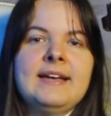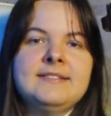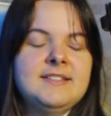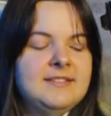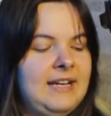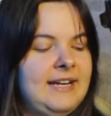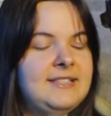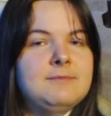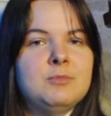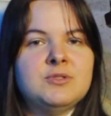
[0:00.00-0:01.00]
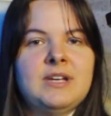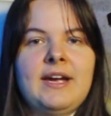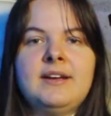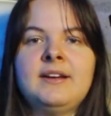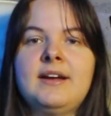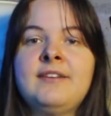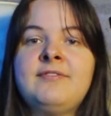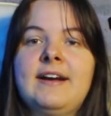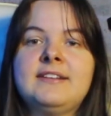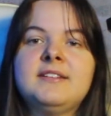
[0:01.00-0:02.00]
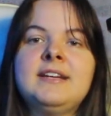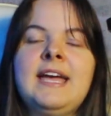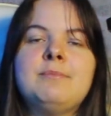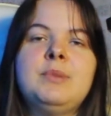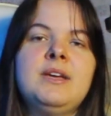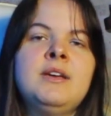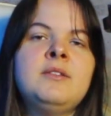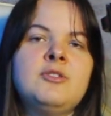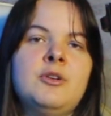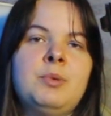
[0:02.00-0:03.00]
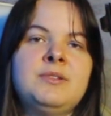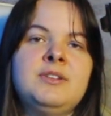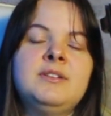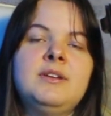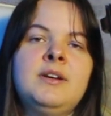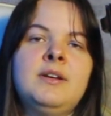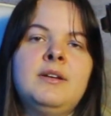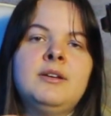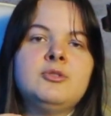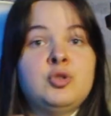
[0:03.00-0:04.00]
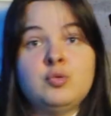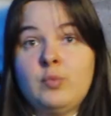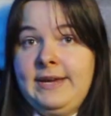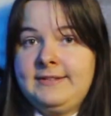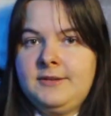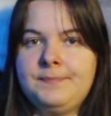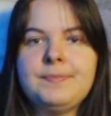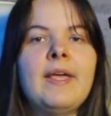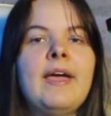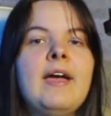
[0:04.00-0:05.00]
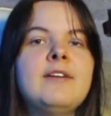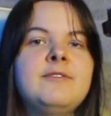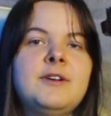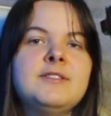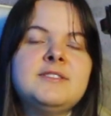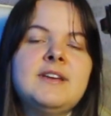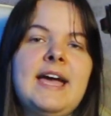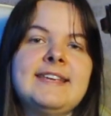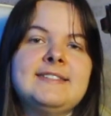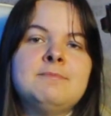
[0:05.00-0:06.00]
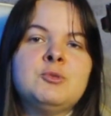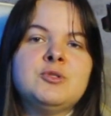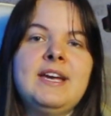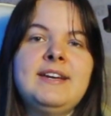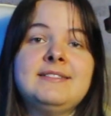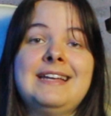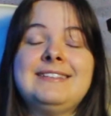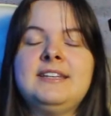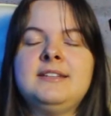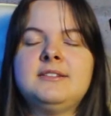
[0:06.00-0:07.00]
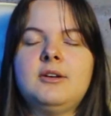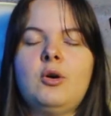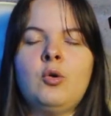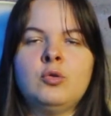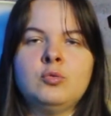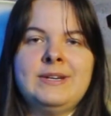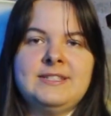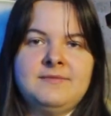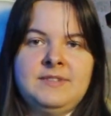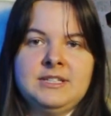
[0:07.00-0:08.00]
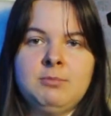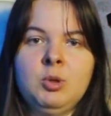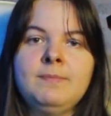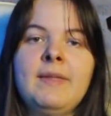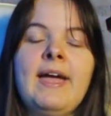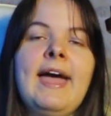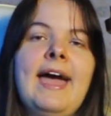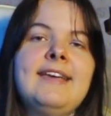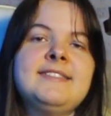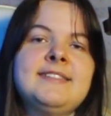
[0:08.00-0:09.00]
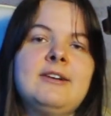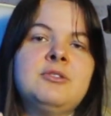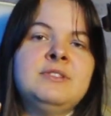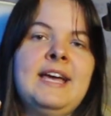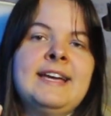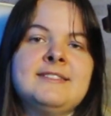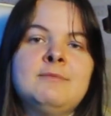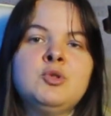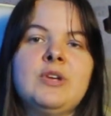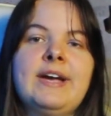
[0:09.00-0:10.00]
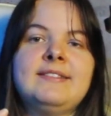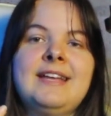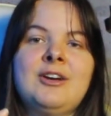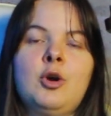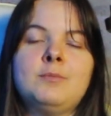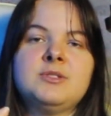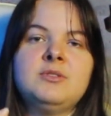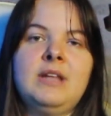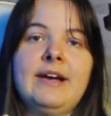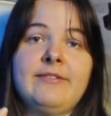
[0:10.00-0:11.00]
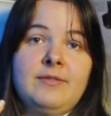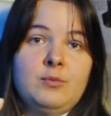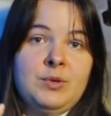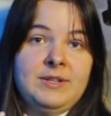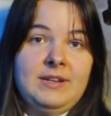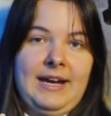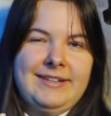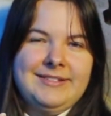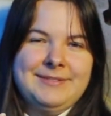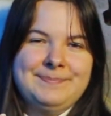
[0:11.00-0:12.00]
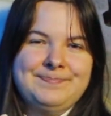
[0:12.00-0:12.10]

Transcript: This glass mosaic effect can be interpreted in two ways. First, as a mosaic that is always visible, and second, as a mosaic that comes to life with light.